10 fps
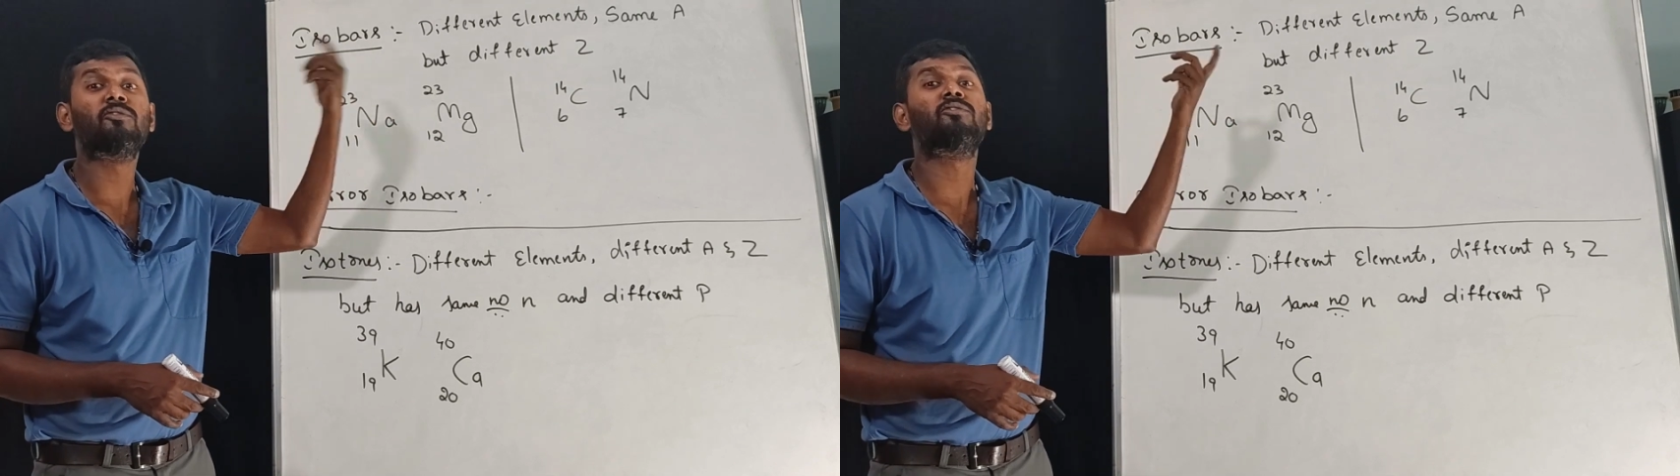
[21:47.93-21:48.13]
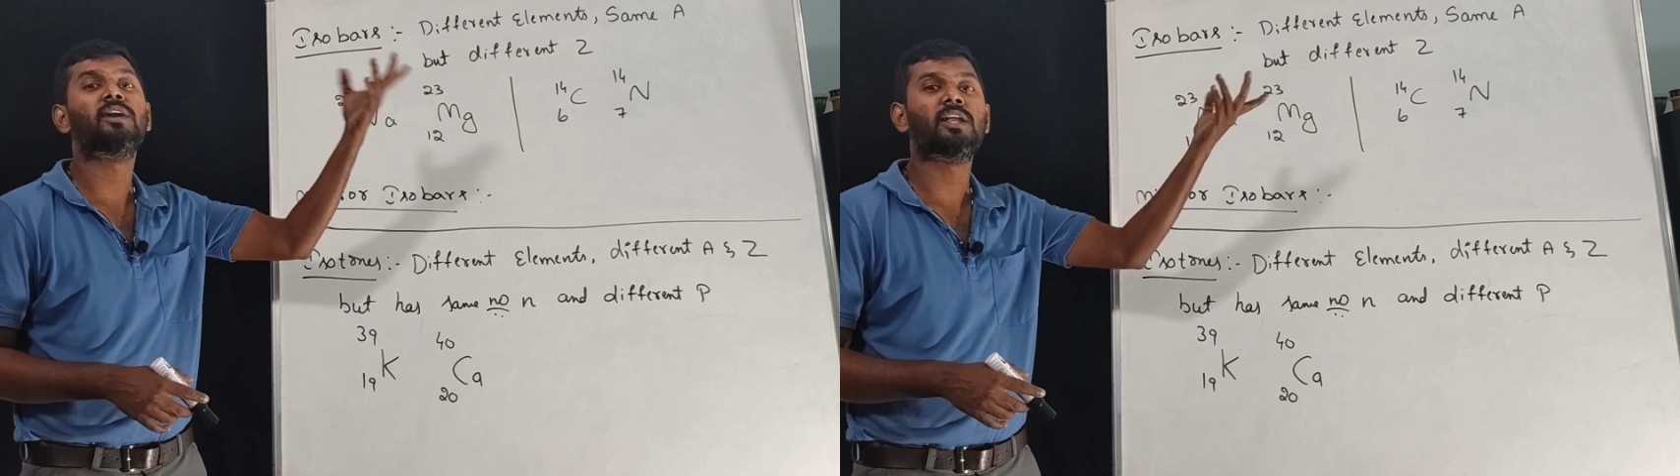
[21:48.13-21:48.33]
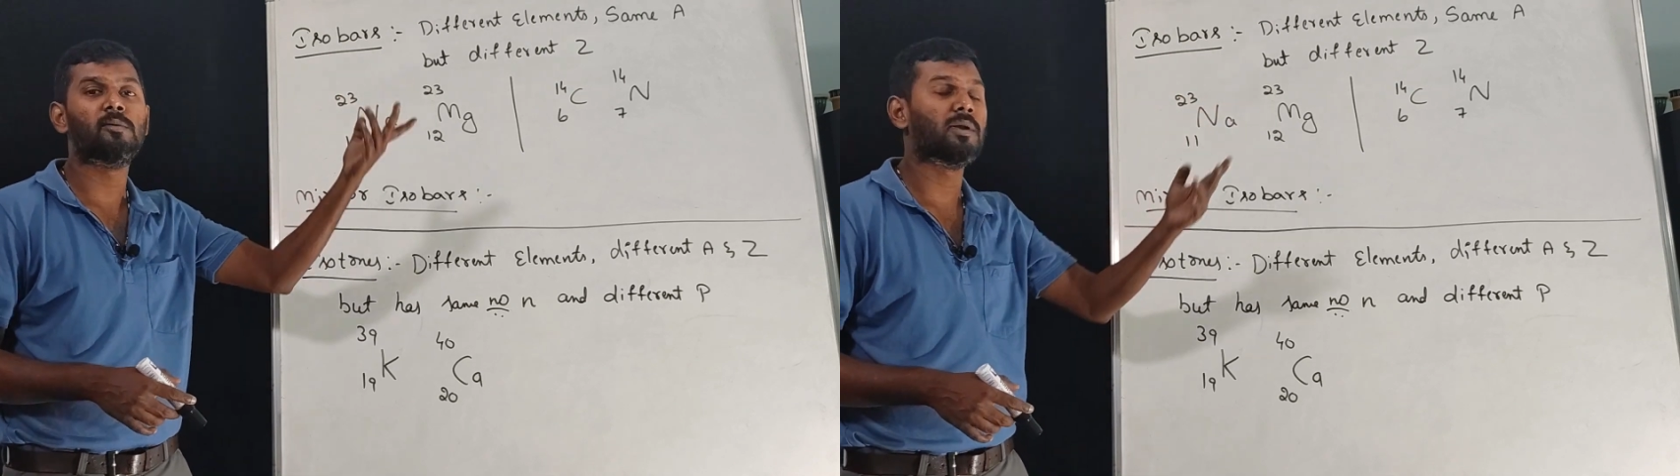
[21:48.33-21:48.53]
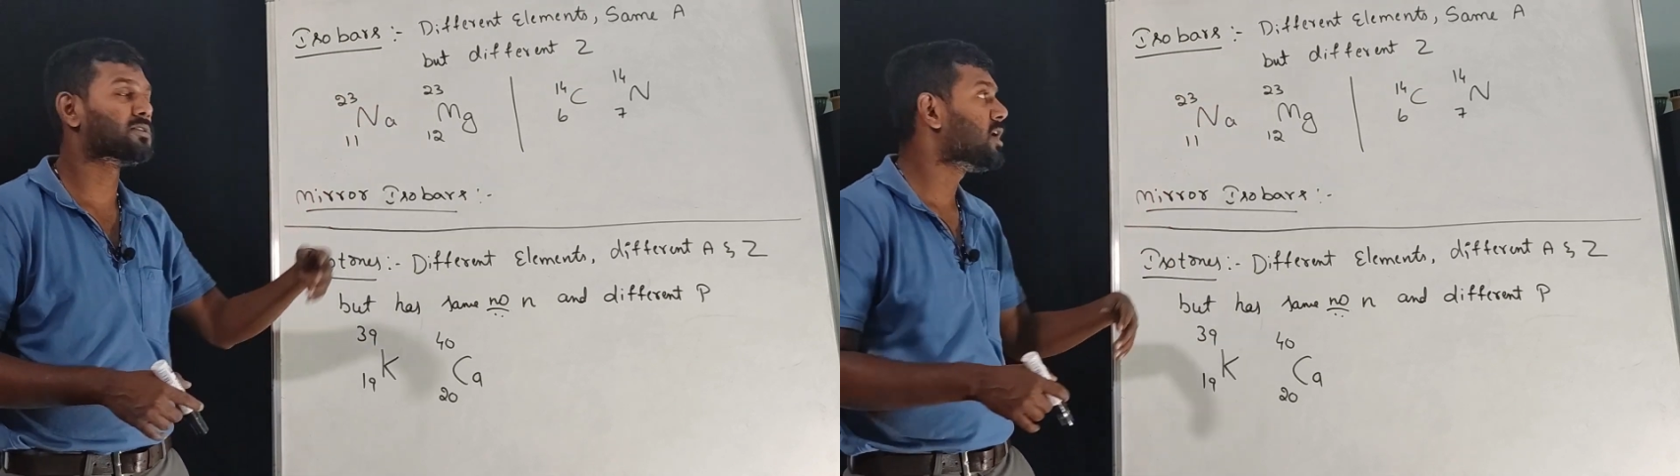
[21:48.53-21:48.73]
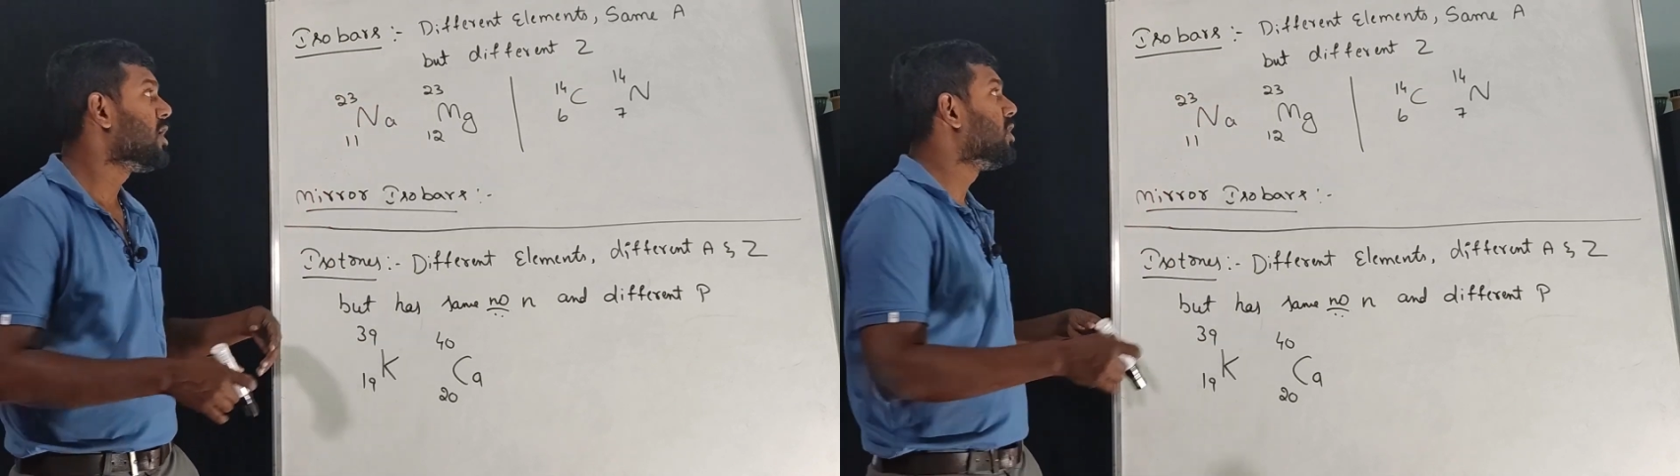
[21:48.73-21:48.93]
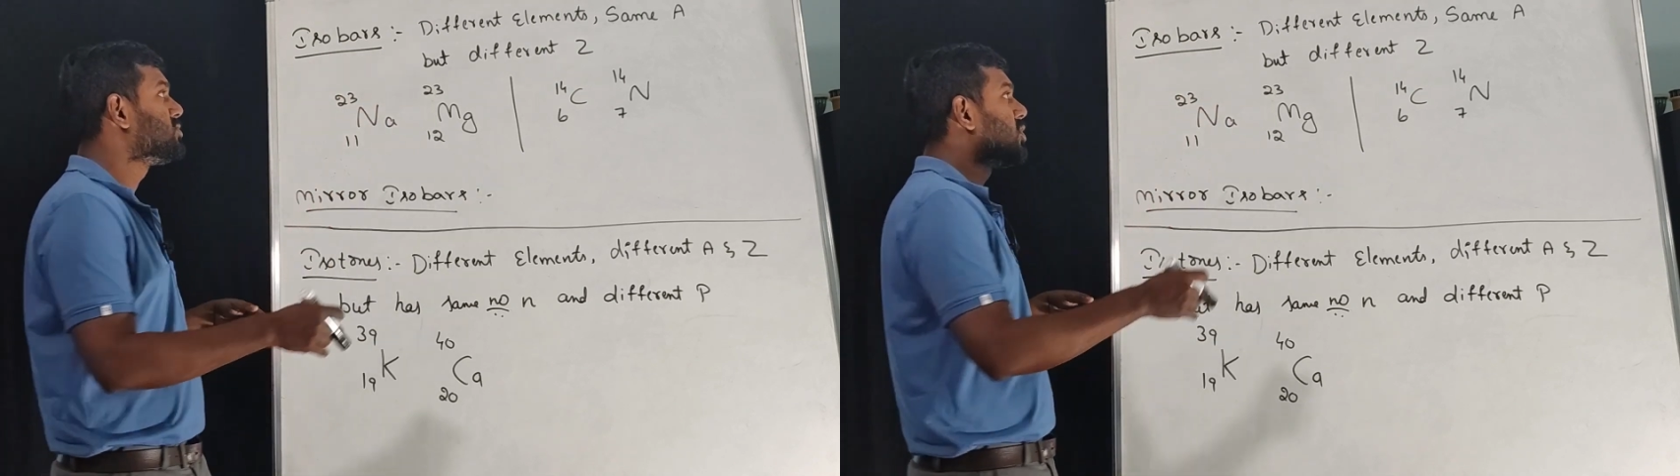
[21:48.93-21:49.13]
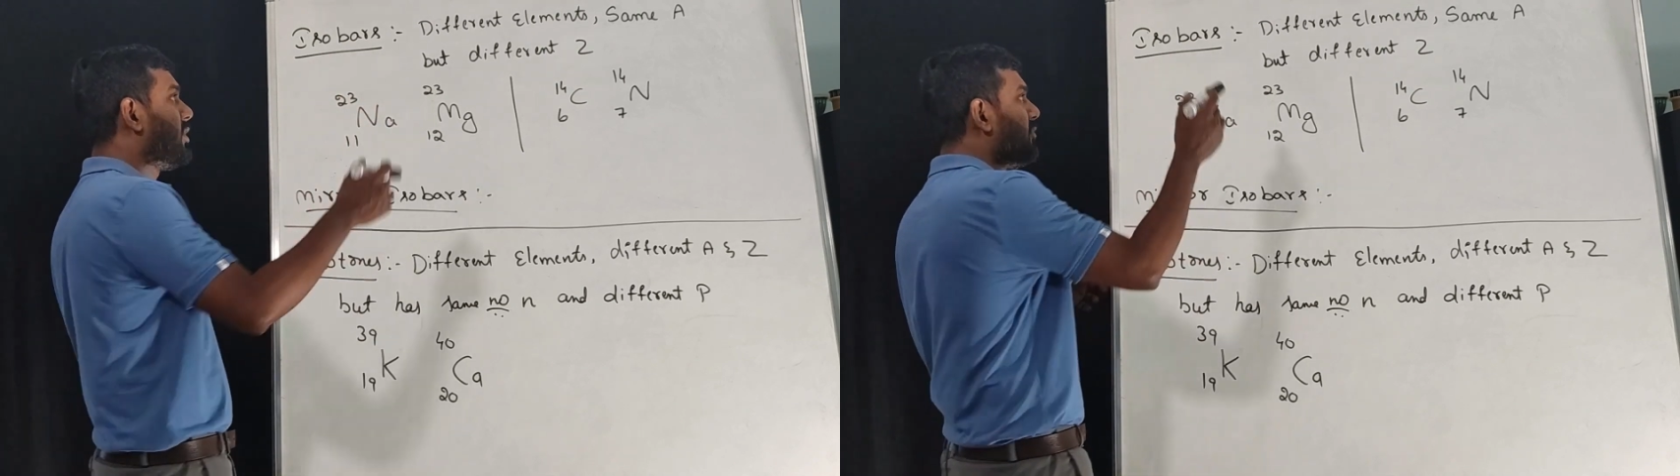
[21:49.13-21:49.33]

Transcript: different elements. So